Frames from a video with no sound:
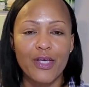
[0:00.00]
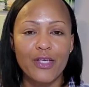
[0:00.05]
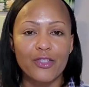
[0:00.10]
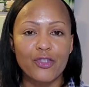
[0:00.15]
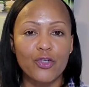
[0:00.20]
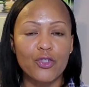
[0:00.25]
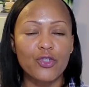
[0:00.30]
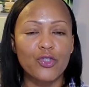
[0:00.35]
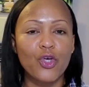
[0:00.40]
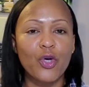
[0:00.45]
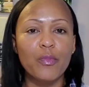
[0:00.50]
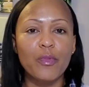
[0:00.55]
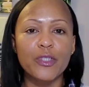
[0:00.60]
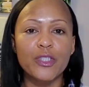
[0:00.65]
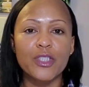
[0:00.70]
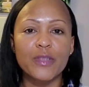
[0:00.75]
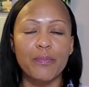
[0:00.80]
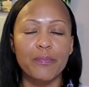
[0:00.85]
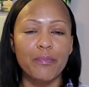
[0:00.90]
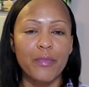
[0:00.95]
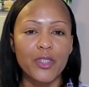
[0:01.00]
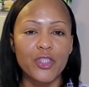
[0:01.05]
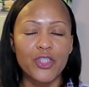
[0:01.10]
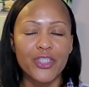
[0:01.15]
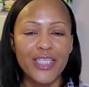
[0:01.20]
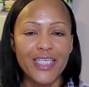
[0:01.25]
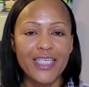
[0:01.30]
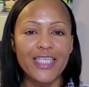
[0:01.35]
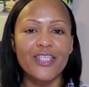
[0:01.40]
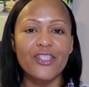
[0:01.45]
So it's so much, much
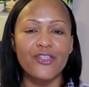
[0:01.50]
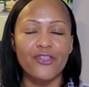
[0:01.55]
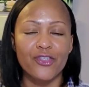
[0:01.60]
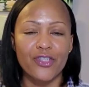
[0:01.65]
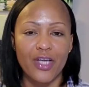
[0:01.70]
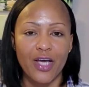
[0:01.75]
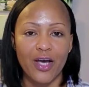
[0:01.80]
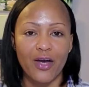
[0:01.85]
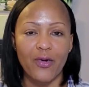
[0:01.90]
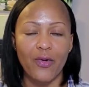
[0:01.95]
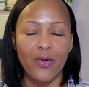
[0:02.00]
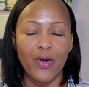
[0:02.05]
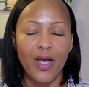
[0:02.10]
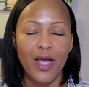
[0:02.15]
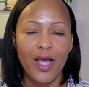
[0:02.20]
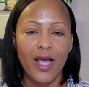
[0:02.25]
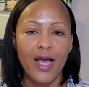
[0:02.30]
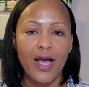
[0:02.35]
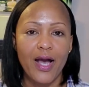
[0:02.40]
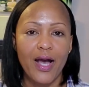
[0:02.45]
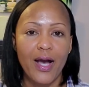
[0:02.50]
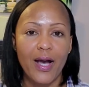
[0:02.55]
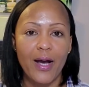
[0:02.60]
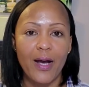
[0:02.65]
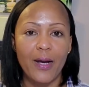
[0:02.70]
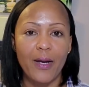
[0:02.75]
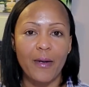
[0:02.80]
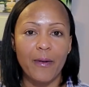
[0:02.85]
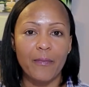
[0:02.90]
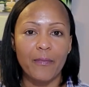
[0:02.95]
easier now
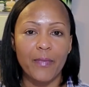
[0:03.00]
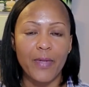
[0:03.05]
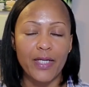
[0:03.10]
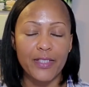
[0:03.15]
um,